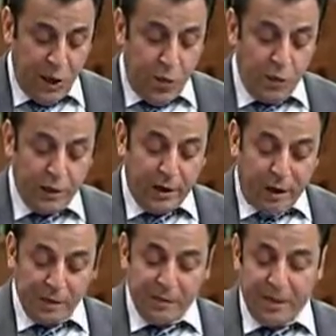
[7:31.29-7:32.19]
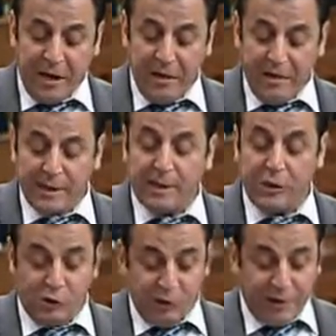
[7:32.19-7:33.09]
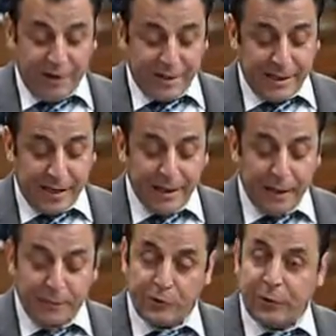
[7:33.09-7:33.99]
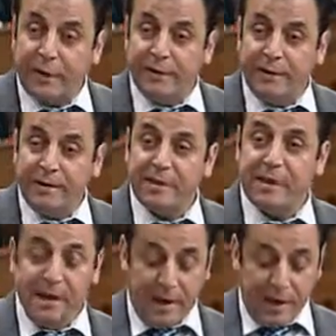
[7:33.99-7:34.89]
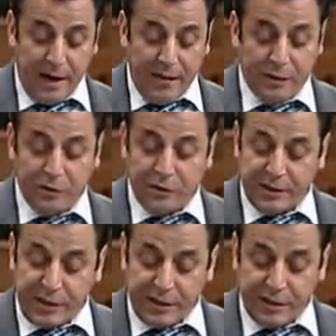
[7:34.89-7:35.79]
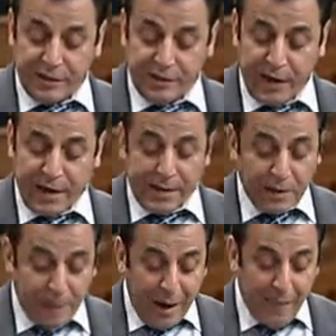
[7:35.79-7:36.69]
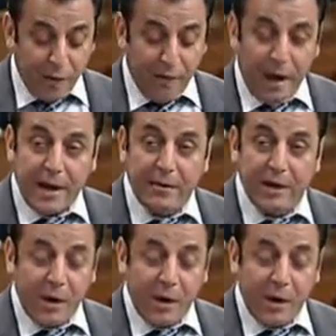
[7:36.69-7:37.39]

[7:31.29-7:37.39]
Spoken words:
would cause many businesses to investigate opportunities in other jurisdictions that might provide